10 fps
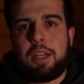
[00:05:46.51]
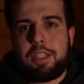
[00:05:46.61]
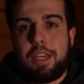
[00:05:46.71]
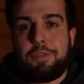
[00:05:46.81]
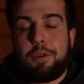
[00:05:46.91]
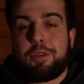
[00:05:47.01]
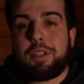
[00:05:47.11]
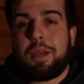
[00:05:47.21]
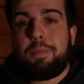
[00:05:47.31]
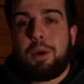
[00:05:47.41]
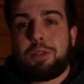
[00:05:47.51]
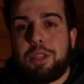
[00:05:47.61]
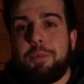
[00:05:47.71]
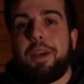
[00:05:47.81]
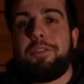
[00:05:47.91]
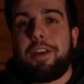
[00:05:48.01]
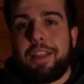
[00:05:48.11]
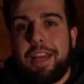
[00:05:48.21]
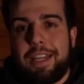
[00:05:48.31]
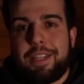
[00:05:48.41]
take photos and post them if I
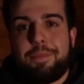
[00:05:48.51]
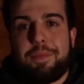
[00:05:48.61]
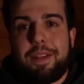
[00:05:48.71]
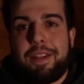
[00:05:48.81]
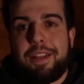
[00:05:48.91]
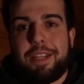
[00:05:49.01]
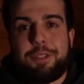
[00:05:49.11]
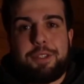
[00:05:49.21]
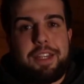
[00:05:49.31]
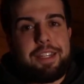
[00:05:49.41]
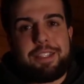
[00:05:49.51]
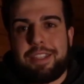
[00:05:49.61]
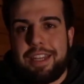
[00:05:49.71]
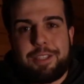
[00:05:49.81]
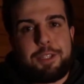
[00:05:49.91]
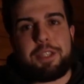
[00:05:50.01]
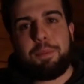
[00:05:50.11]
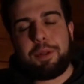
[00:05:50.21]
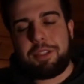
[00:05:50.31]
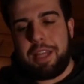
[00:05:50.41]
like them. Like, it, it's as
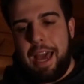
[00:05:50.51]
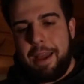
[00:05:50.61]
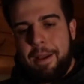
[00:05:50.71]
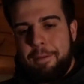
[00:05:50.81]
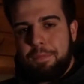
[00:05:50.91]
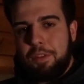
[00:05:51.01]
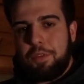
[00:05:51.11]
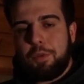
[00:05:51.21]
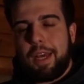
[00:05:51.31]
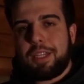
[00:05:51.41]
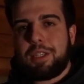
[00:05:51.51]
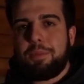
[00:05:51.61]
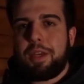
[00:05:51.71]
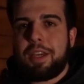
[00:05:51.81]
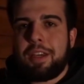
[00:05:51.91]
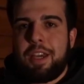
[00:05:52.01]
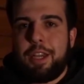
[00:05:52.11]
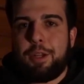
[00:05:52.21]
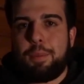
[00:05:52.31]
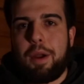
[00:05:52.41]
simple as that. If you like something
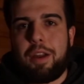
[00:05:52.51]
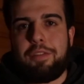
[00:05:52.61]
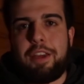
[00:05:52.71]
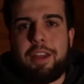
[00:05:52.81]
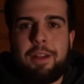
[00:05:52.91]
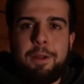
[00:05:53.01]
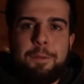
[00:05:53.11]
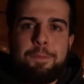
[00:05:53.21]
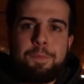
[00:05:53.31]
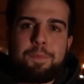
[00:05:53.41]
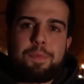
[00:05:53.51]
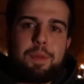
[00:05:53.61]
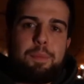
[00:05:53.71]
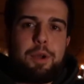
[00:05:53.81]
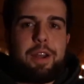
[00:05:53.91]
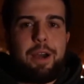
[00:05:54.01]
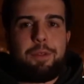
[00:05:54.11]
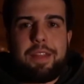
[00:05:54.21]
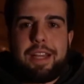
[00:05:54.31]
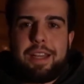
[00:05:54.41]
and you're proud of it, put it
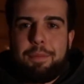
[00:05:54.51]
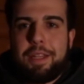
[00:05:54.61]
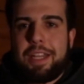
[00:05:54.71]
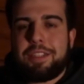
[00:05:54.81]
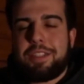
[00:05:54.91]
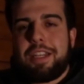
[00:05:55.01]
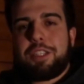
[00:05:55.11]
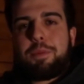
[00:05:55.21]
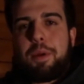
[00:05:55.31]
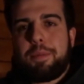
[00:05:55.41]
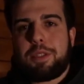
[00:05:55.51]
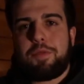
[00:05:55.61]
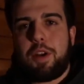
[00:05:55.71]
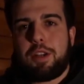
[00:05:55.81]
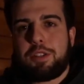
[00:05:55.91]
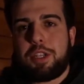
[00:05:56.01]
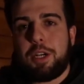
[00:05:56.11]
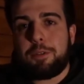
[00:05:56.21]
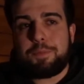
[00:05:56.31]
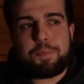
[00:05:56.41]
out. That I mean, that's that's the purpose of art. So,